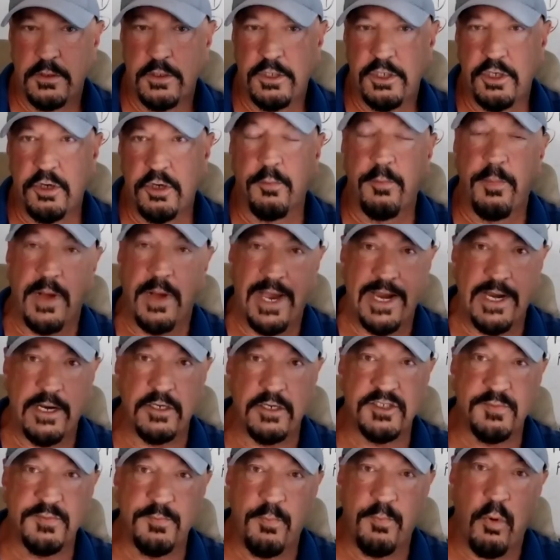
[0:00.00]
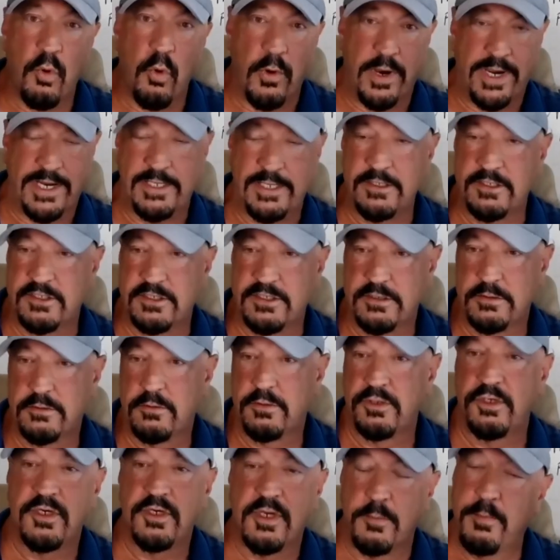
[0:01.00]
your buyer's points.
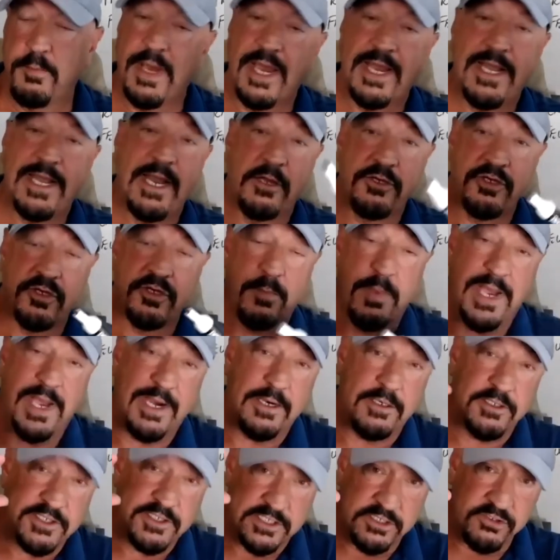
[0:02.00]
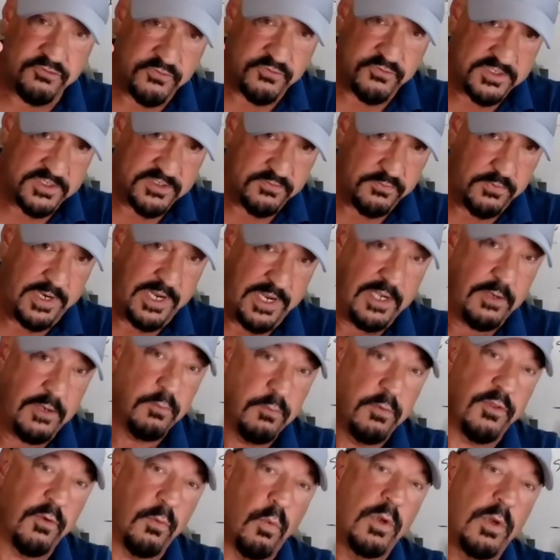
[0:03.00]
You can buy down your buyer's interest rate
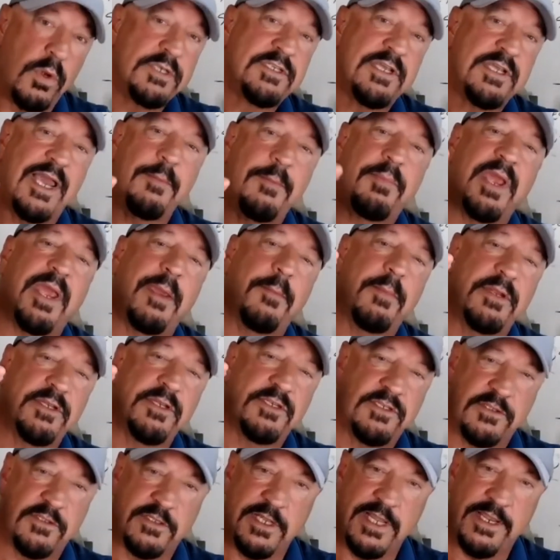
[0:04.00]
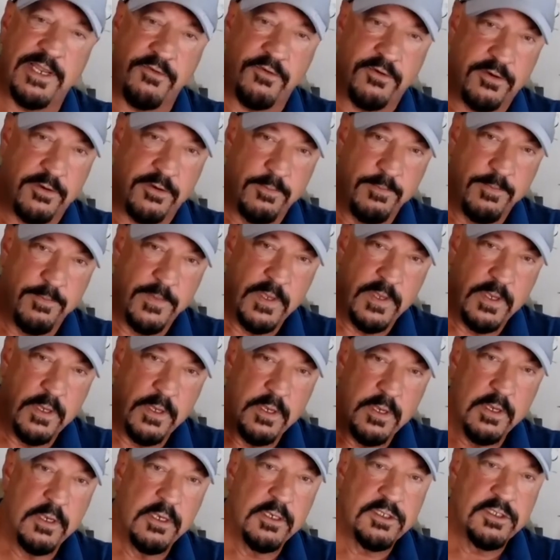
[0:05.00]
with a one-time payment to the lender.
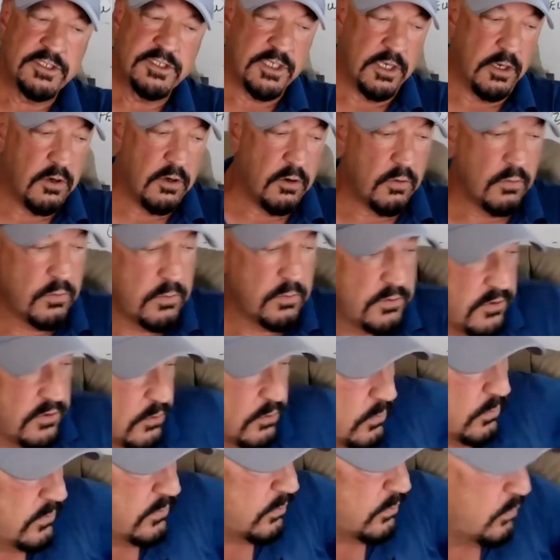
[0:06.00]
So the,